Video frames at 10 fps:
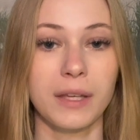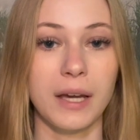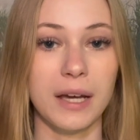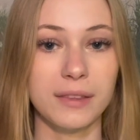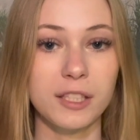
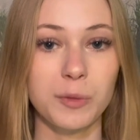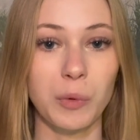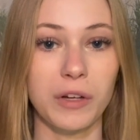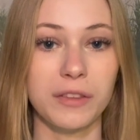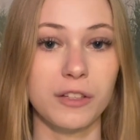At this
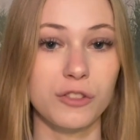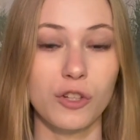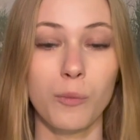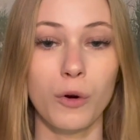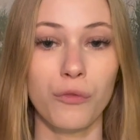point, there's no
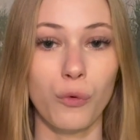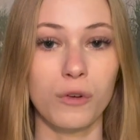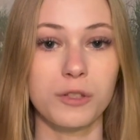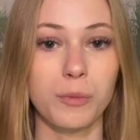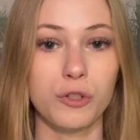more
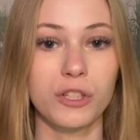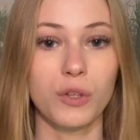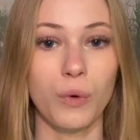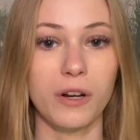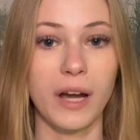force pushing the water